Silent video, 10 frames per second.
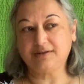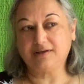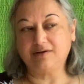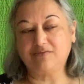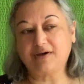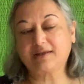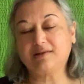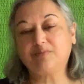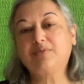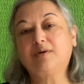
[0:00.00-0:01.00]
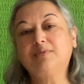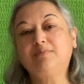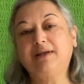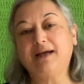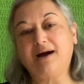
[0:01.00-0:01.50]
In fact, they
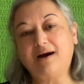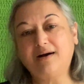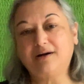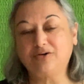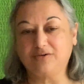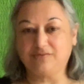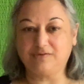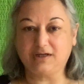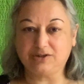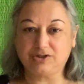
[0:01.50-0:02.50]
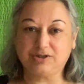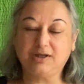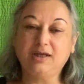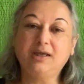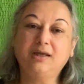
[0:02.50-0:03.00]
probably are out of touch
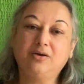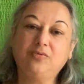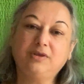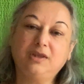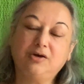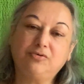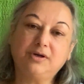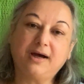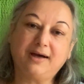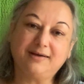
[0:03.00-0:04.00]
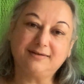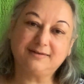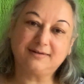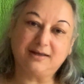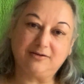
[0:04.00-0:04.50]
with their own
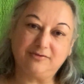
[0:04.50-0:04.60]
highest self,